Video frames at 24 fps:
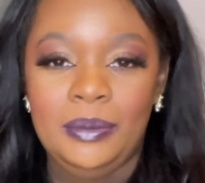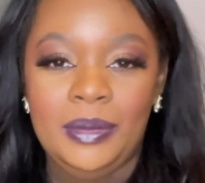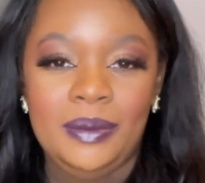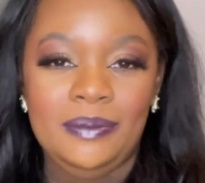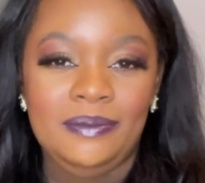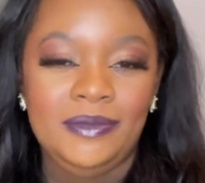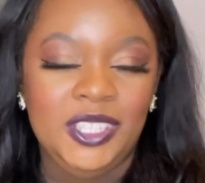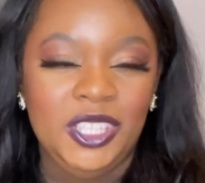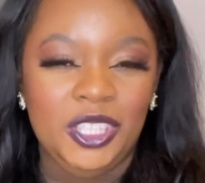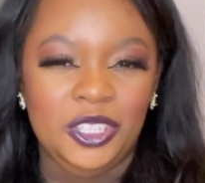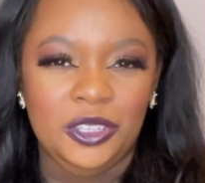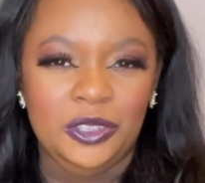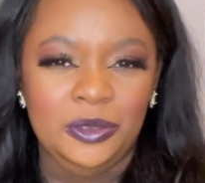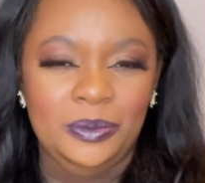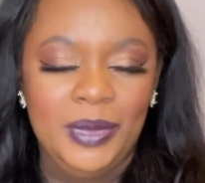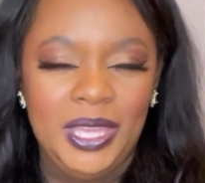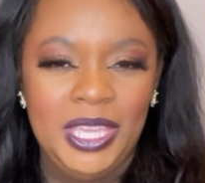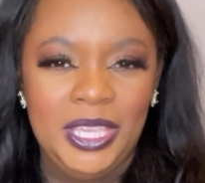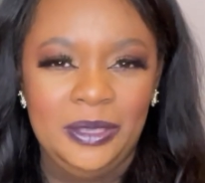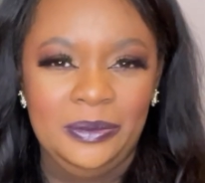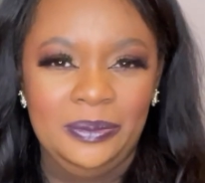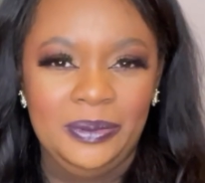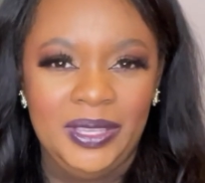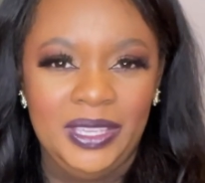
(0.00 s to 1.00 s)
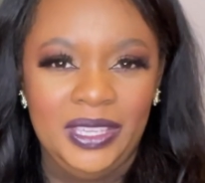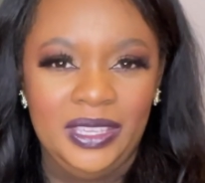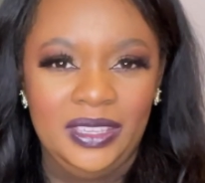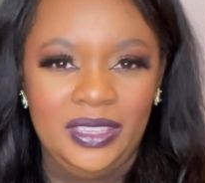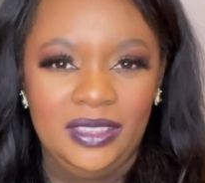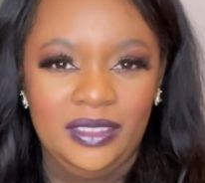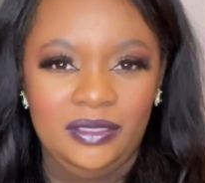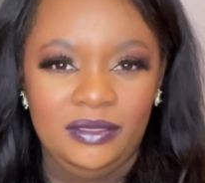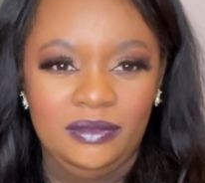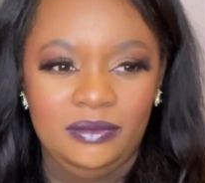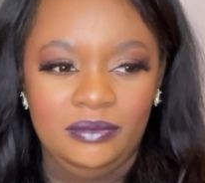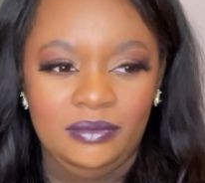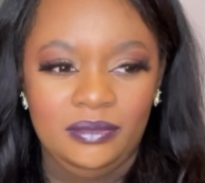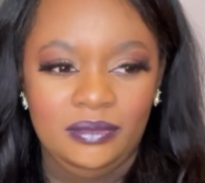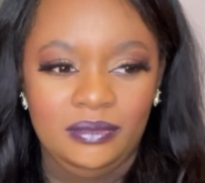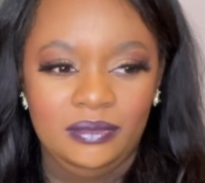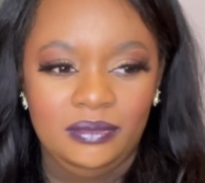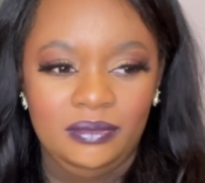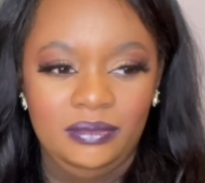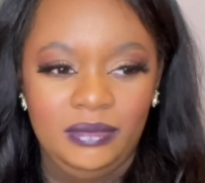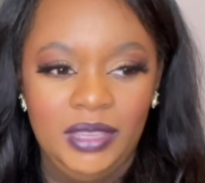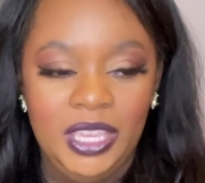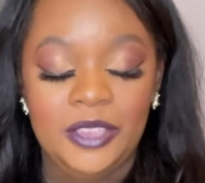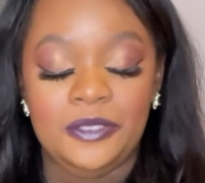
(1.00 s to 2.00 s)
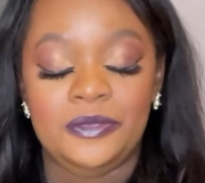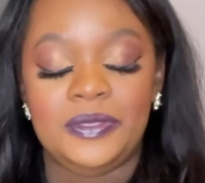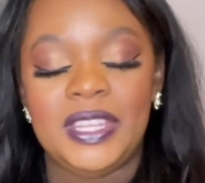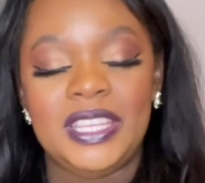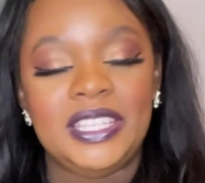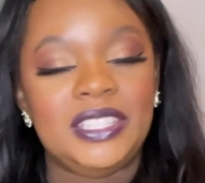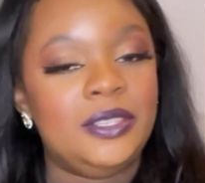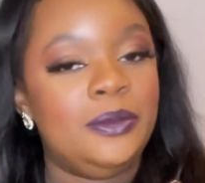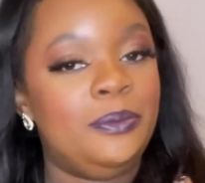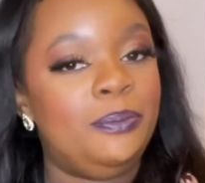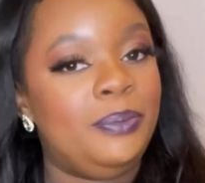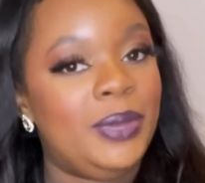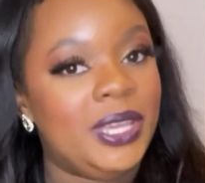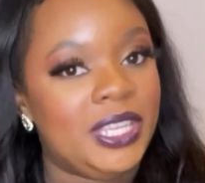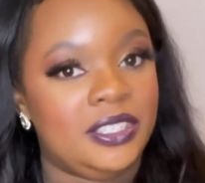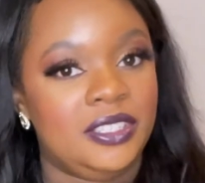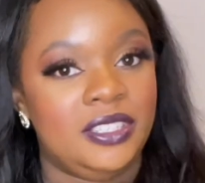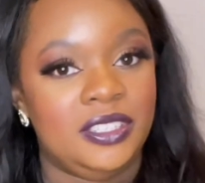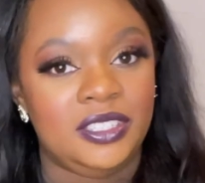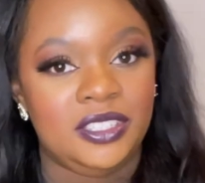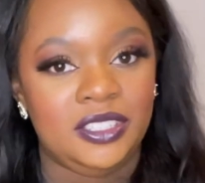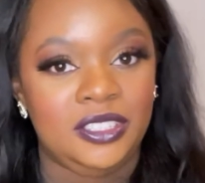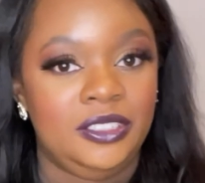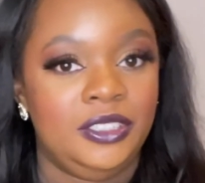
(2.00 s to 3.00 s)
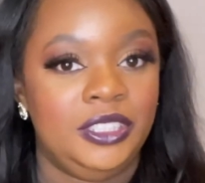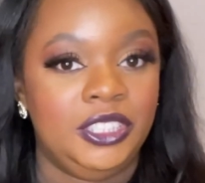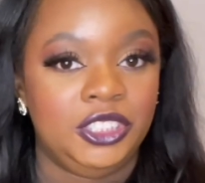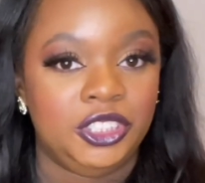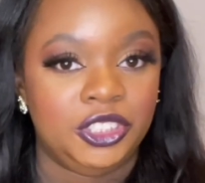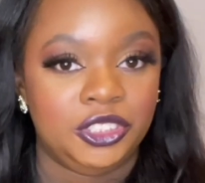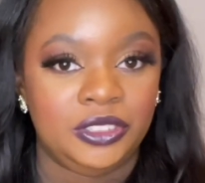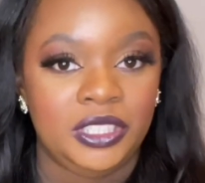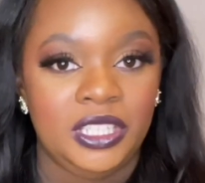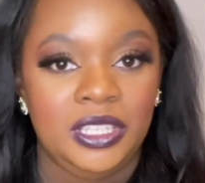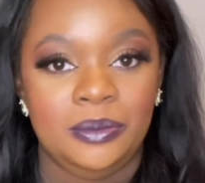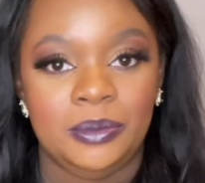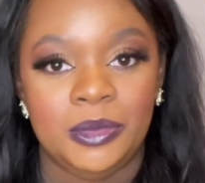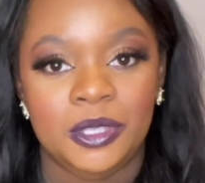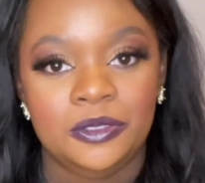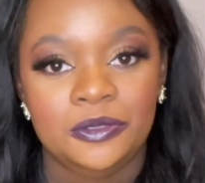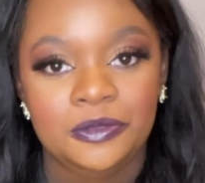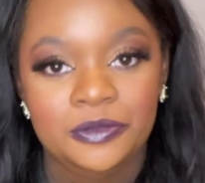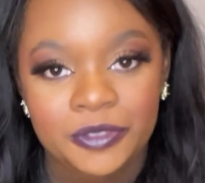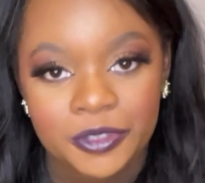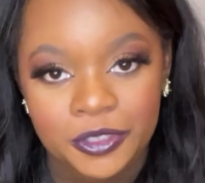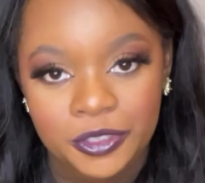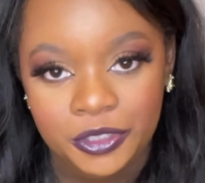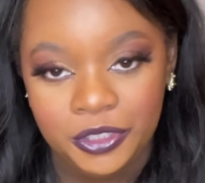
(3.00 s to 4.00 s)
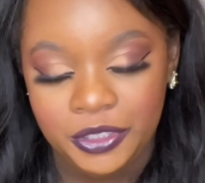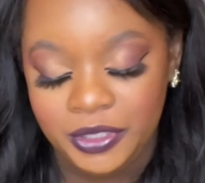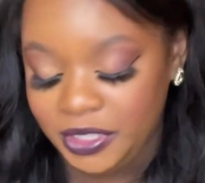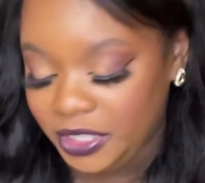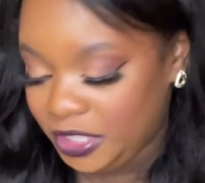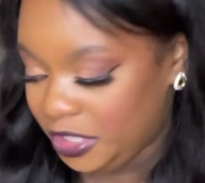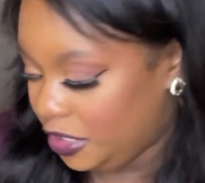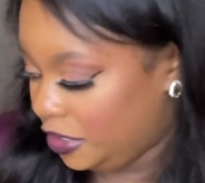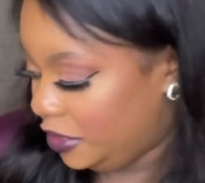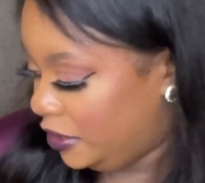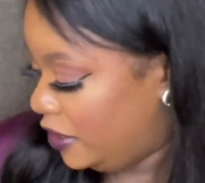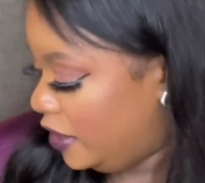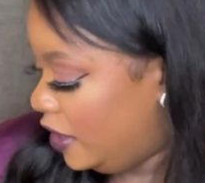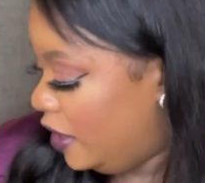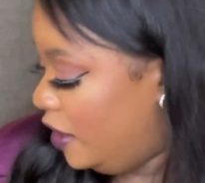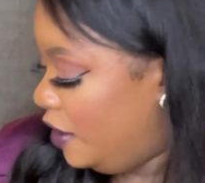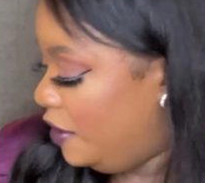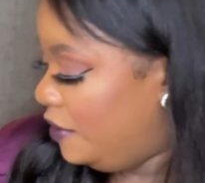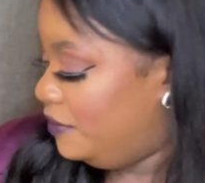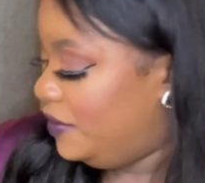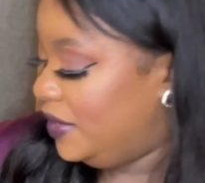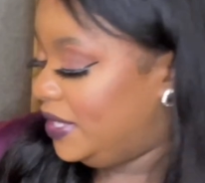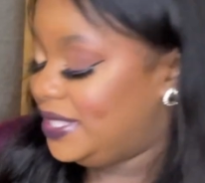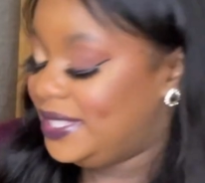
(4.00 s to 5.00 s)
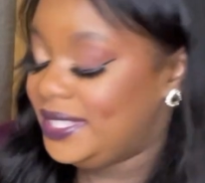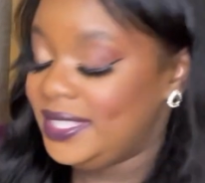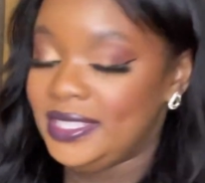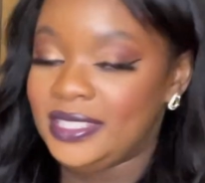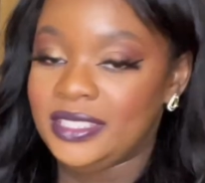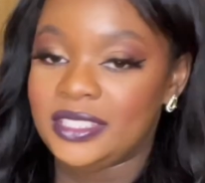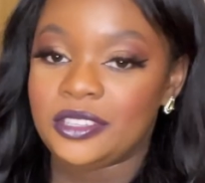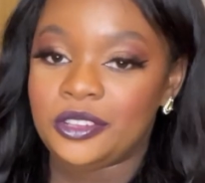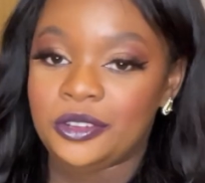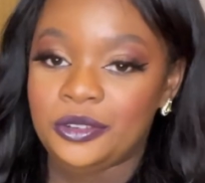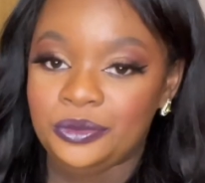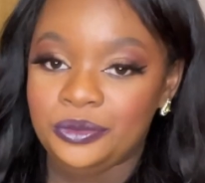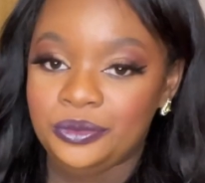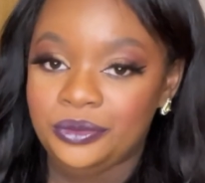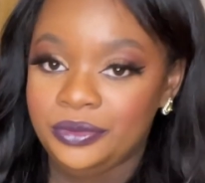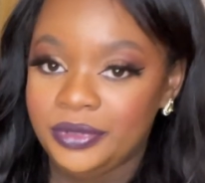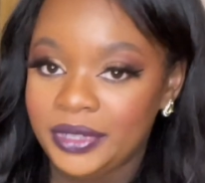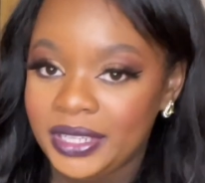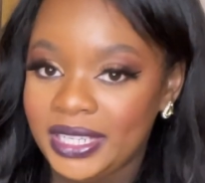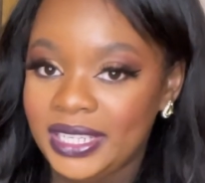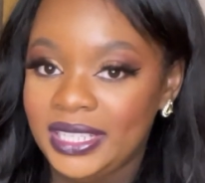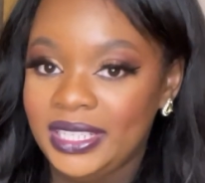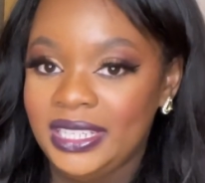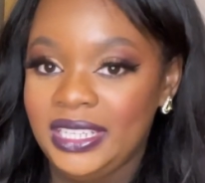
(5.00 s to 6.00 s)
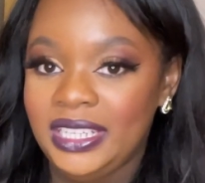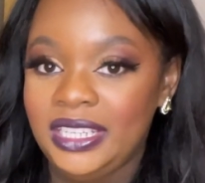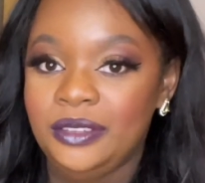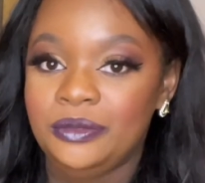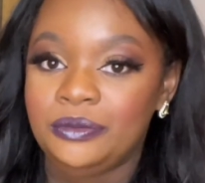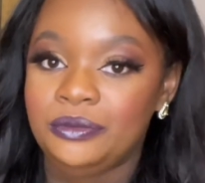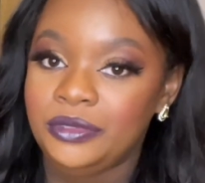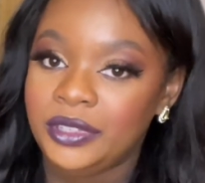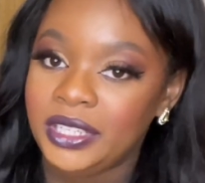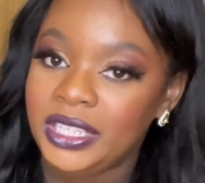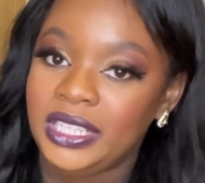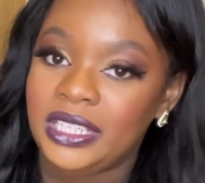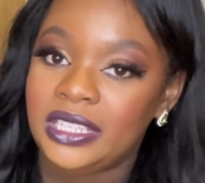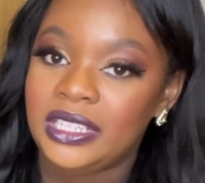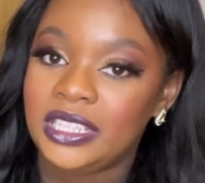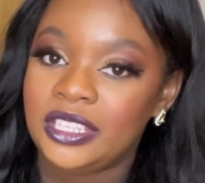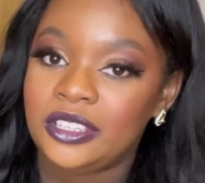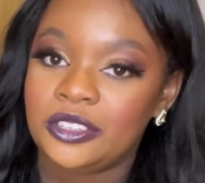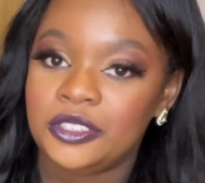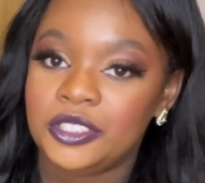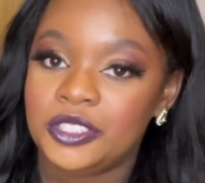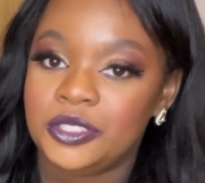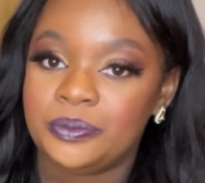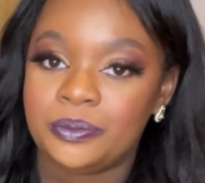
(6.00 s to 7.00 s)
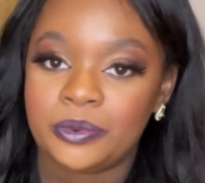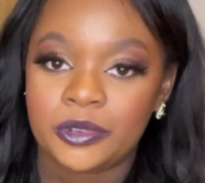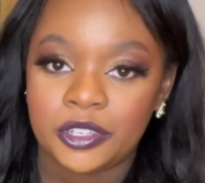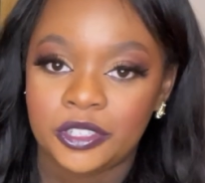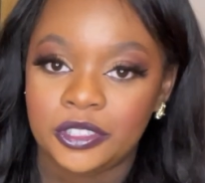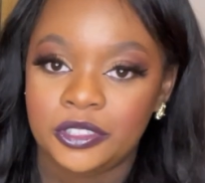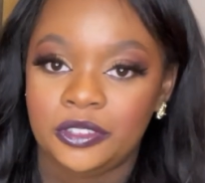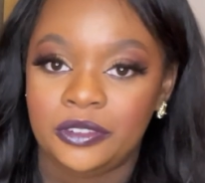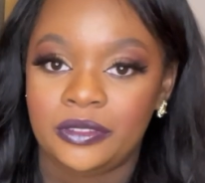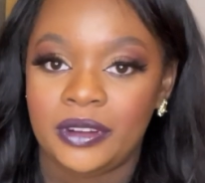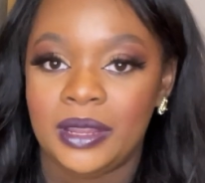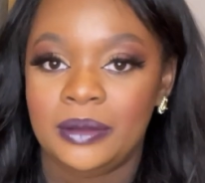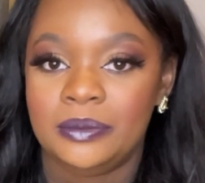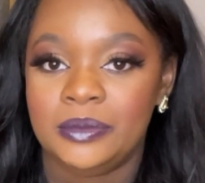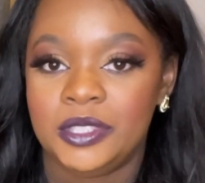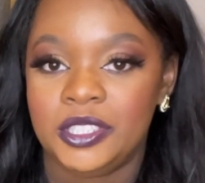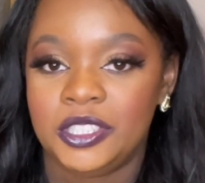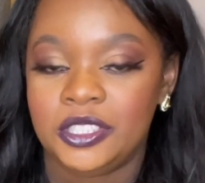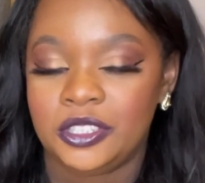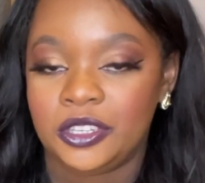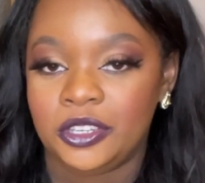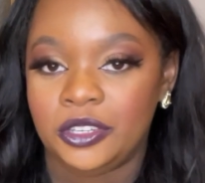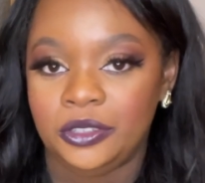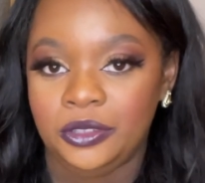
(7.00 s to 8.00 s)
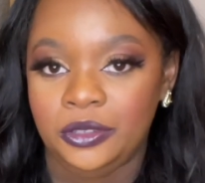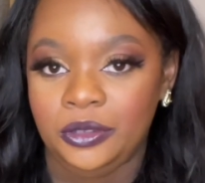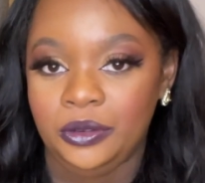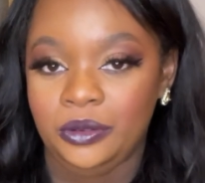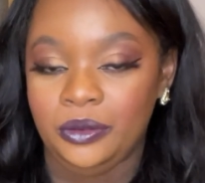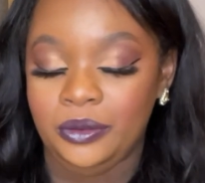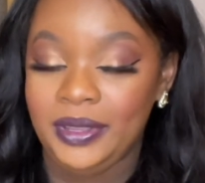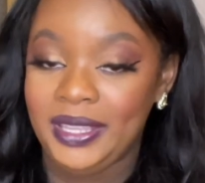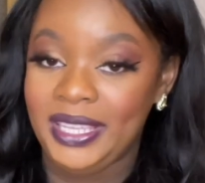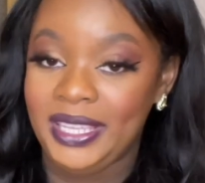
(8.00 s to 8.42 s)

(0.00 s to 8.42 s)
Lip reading: you know, maybe if there's a better suited treatment for you, this is a really good program to go